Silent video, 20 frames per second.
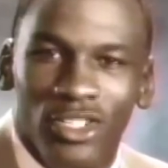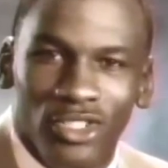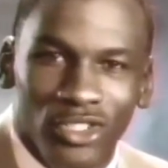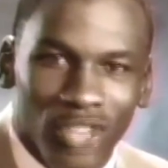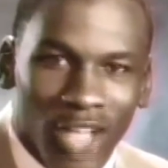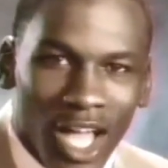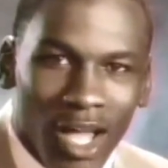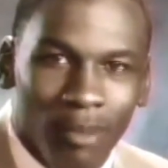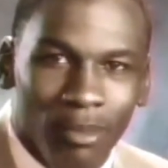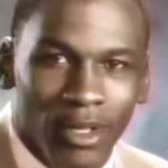
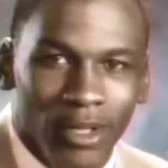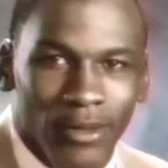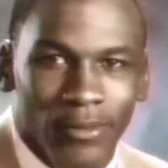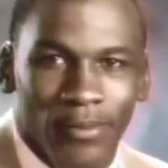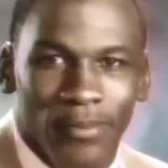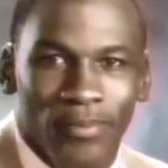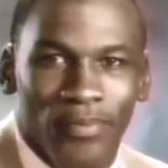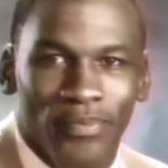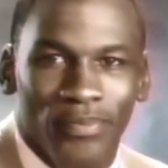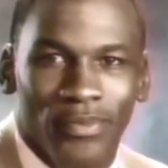Stop it.
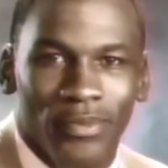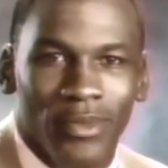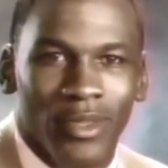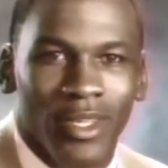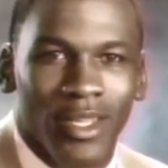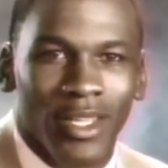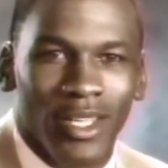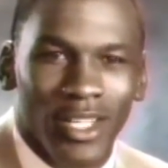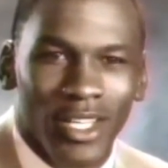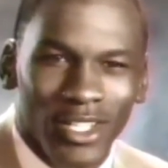
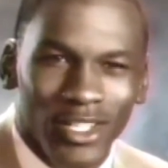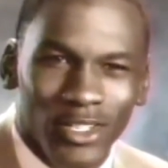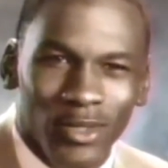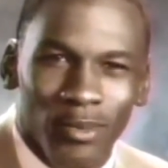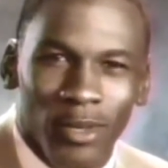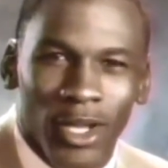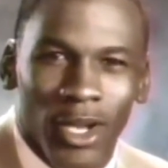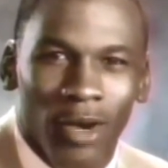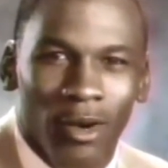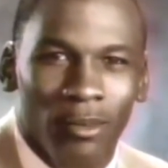Get
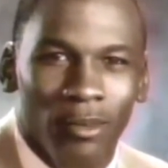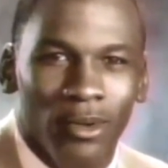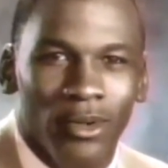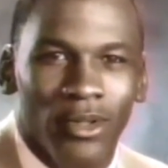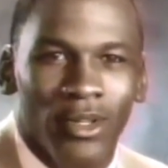some help.